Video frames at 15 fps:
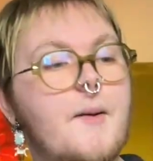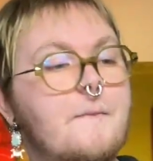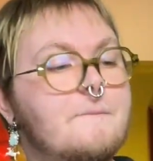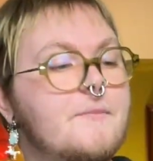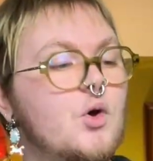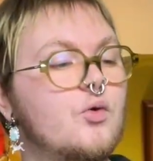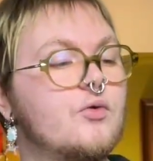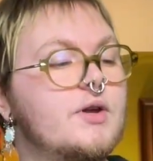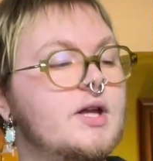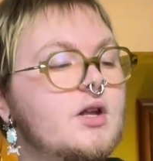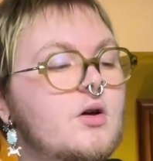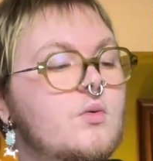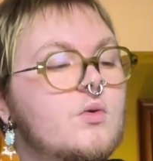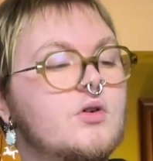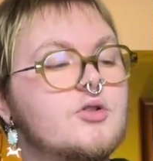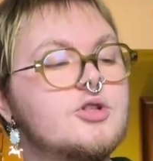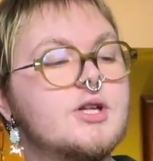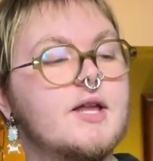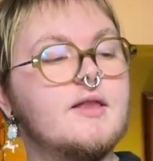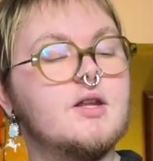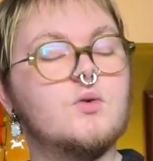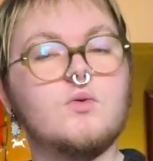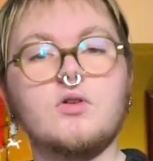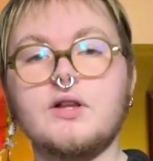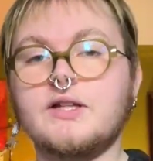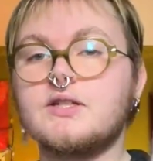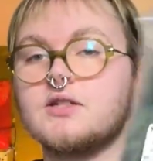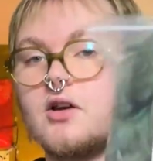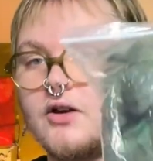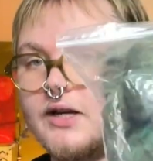merino wool, Shetland wool,
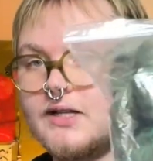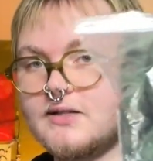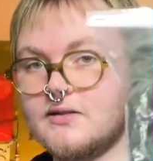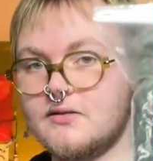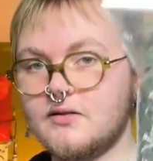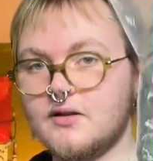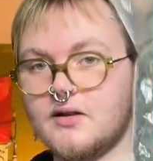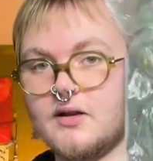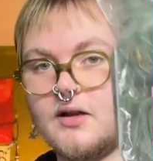and sari silk.